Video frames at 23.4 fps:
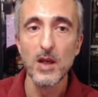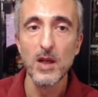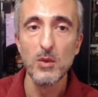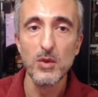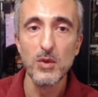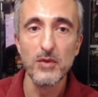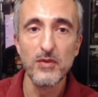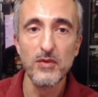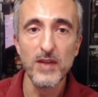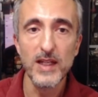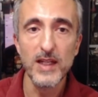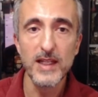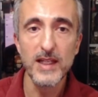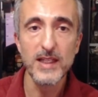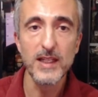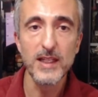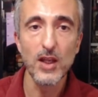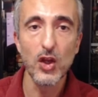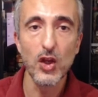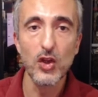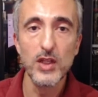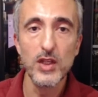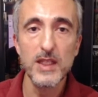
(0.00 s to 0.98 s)
revealing
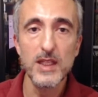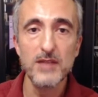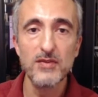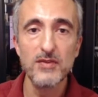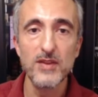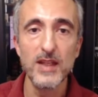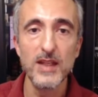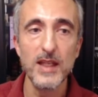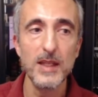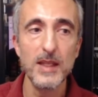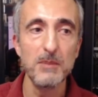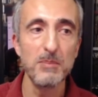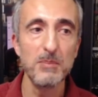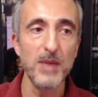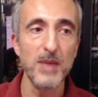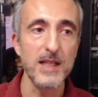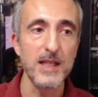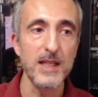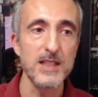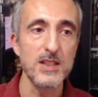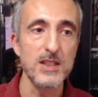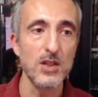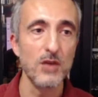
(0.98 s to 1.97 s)
the uneven
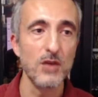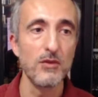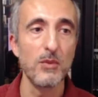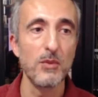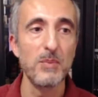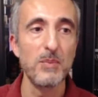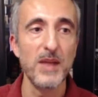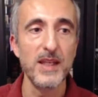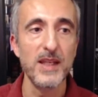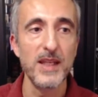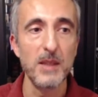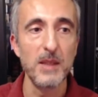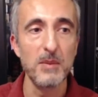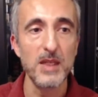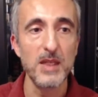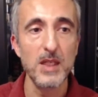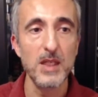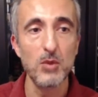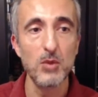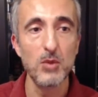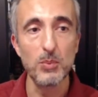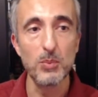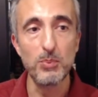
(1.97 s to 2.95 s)
impacts of a
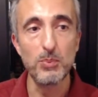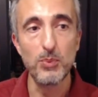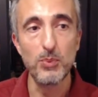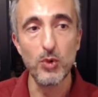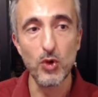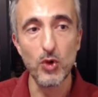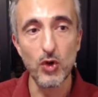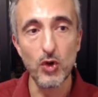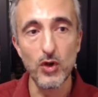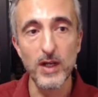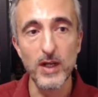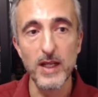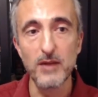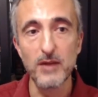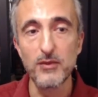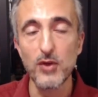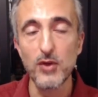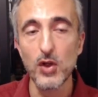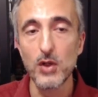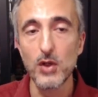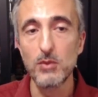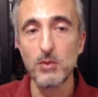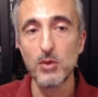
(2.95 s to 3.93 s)
pandemic among poor and
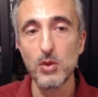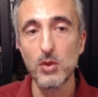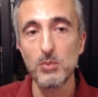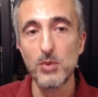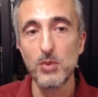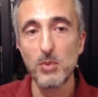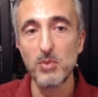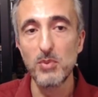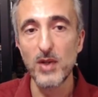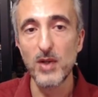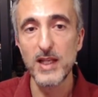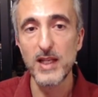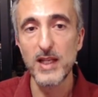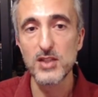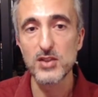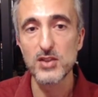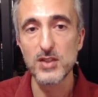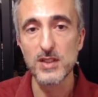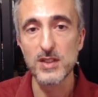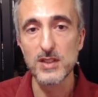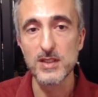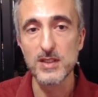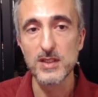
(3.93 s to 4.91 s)
vulnerable
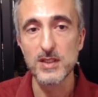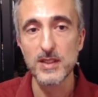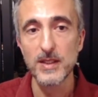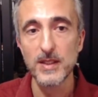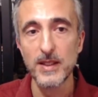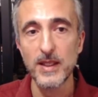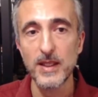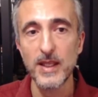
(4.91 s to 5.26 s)
populations.